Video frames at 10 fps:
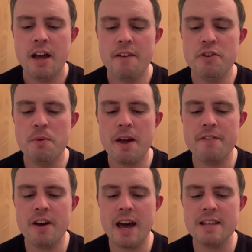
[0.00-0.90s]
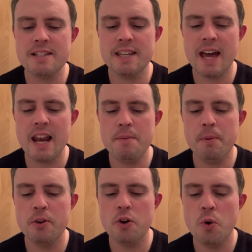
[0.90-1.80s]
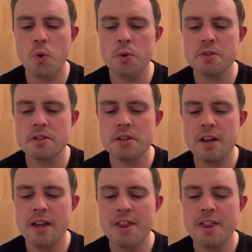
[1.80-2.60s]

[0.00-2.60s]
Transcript: Have you ever had to gallop on a horse?